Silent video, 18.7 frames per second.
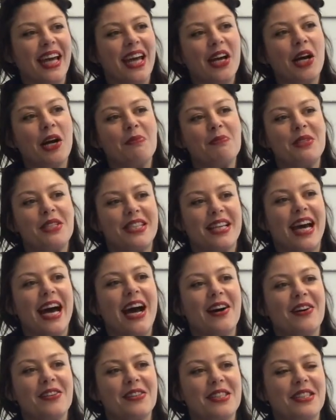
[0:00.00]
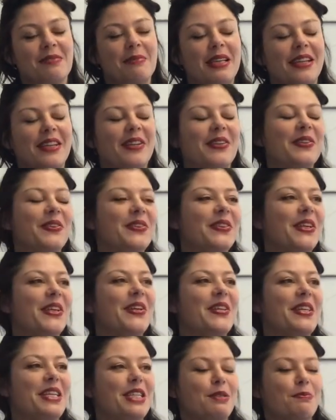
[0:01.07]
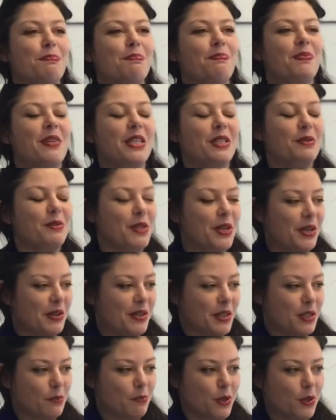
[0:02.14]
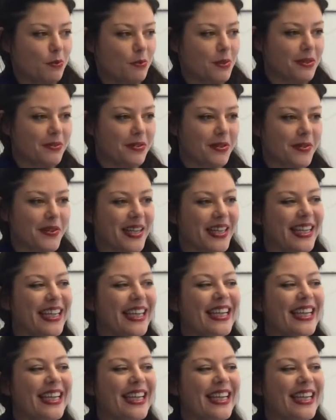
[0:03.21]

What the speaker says: come to the house and be like, "Oh no, there's boobs everywhere,"